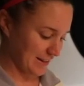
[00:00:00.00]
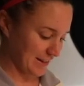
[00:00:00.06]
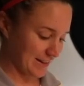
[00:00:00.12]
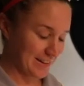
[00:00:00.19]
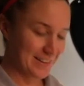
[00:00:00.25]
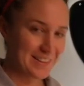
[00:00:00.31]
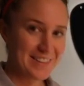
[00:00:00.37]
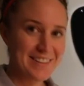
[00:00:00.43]

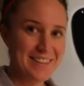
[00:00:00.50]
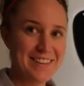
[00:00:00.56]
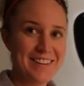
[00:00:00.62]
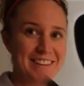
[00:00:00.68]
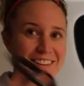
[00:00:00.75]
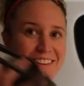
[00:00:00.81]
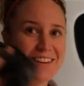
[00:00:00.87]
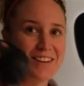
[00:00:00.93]
yeah,
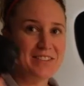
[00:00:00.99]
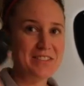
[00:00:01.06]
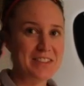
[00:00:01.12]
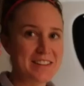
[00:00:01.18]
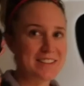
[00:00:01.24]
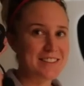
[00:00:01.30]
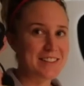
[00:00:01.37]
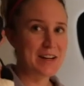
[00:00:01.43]
can't
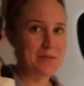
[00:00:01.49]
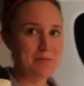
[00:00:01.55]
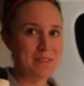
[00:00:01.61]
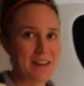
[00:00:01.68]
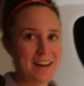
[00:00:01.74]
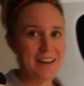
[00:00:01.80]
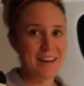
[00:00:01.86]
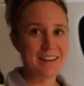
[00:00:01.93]
really top
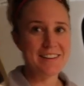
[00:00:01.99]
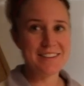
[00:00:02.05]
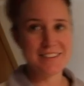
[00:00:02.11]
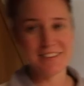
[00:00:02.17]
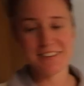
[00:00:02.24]
that, you